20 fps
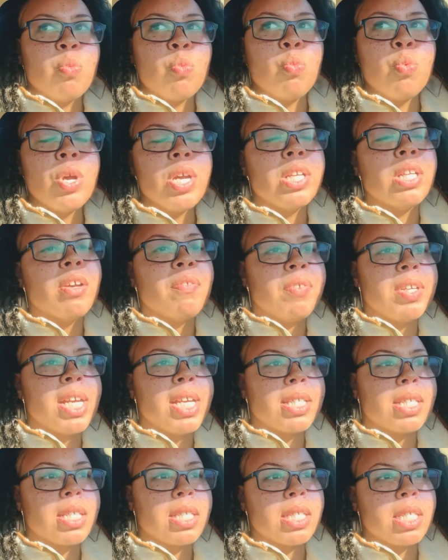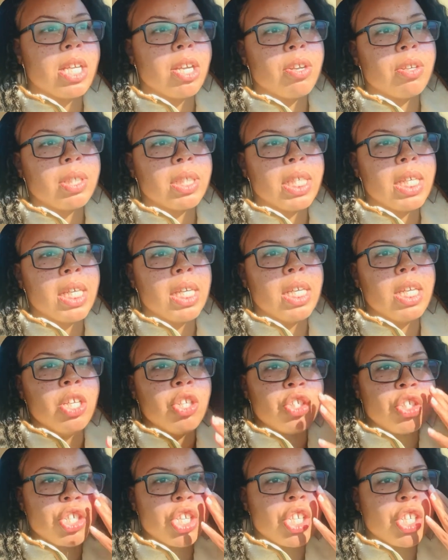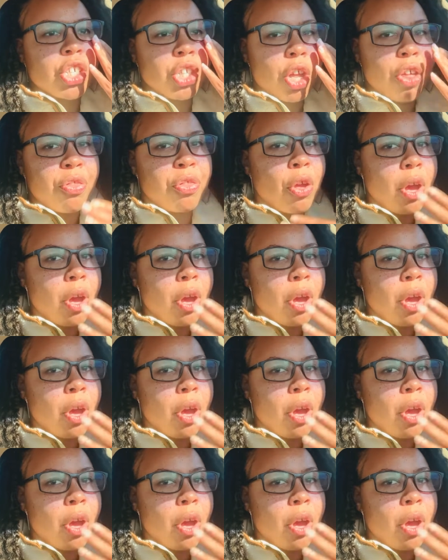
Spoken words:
wouldn't have necessarily just